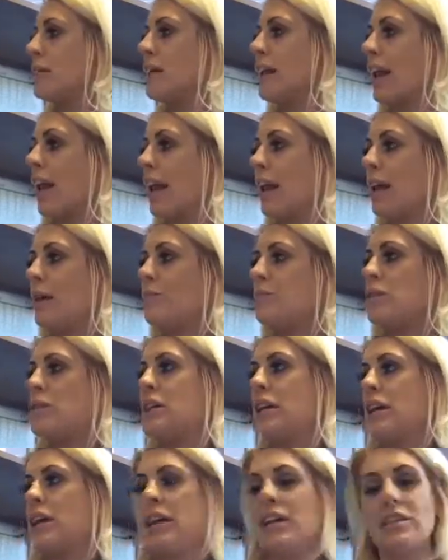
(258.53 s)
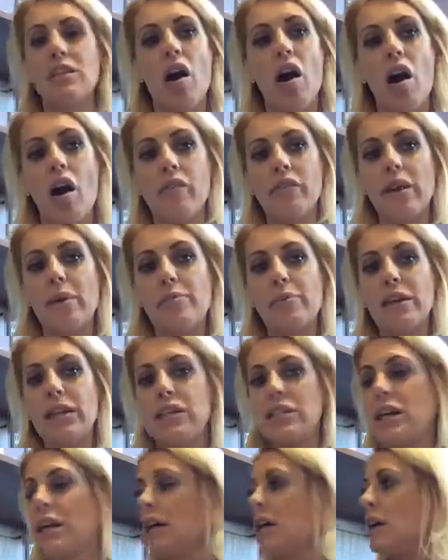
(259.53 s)
claimed that his
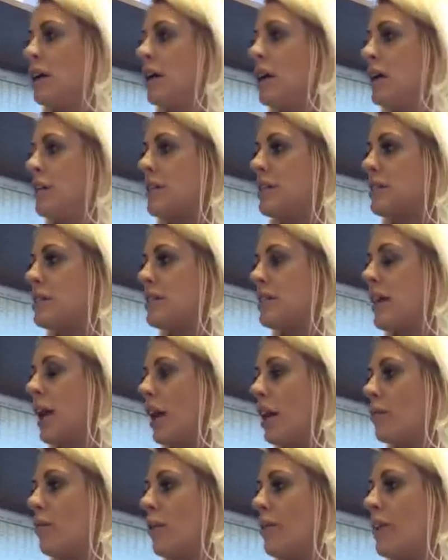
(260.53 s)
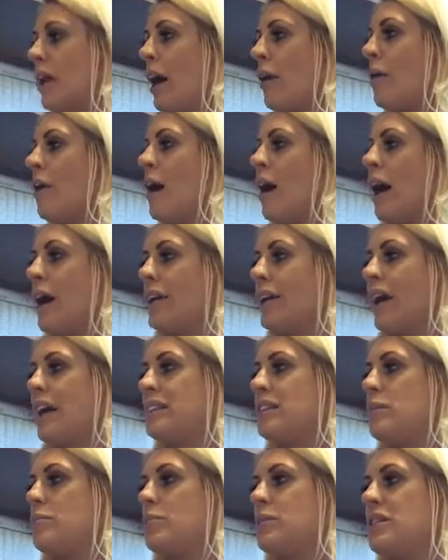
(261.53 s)
REBT, this is the yellow one now, a
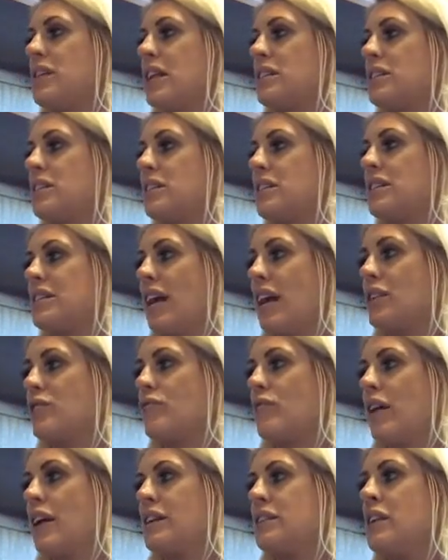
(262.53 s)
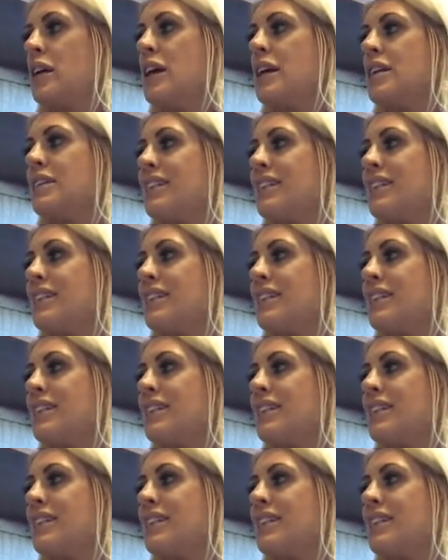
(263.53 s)
90% success rate,